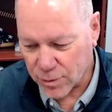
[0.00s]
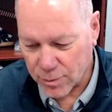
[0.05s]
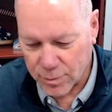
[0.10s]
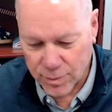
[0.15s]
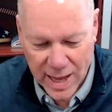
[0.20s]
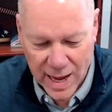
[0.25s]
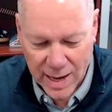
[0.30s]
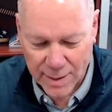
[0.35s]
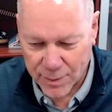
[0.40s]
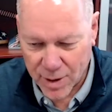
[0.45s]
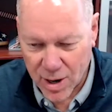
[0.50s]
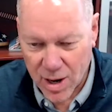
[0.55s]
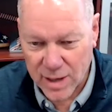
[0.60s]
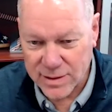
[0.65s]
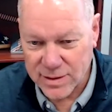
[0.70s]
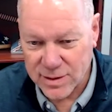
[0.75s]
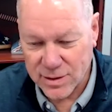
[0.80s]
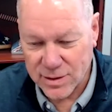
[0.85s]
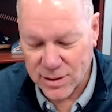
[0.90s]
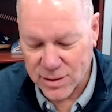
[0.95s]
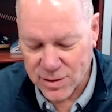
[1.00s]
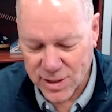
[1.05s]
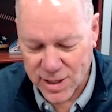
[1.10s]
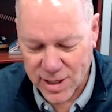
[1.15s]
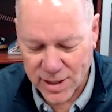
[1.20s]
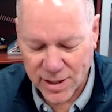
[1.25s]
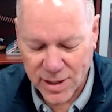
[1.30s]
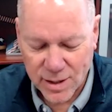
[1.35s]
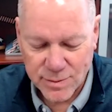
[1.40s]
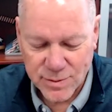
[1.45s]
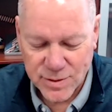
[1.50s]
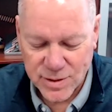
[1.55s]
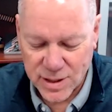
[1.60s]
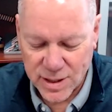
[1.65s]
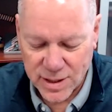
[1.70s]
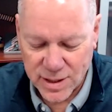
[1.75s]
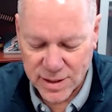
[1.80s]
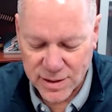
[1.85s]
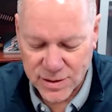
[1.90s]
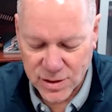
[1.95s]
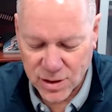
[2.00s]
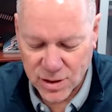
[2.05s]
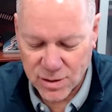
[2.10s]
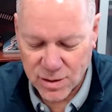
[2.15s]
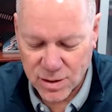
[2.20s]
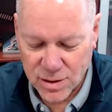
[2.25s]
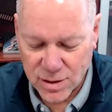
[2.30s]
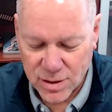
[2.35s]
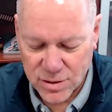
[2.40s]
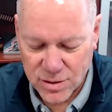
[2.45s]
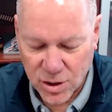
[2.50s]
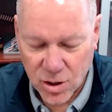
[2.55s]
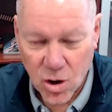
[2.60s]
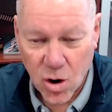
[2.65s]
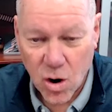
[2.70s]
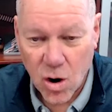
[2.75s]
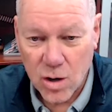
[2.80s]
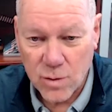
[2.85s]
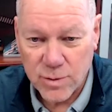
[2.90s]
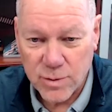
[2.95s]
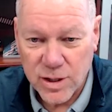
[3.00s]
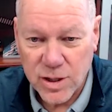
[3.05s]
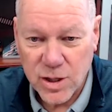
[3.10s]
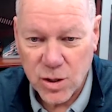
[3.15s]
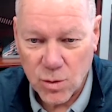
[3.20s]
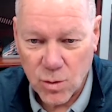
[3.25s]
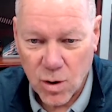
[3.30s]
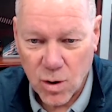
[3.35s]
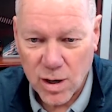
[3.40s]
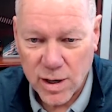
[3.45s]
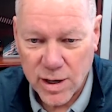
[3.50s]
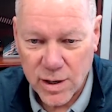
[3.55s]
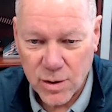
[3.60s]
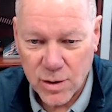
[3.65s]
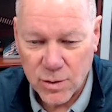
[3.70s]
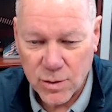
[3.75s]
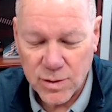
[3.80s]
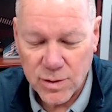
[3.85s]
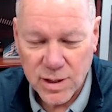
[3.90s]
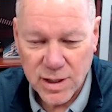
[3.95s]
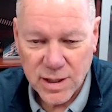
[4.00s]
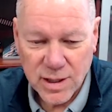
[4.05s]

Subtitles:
black box that this kit comes in is a card with a QR code.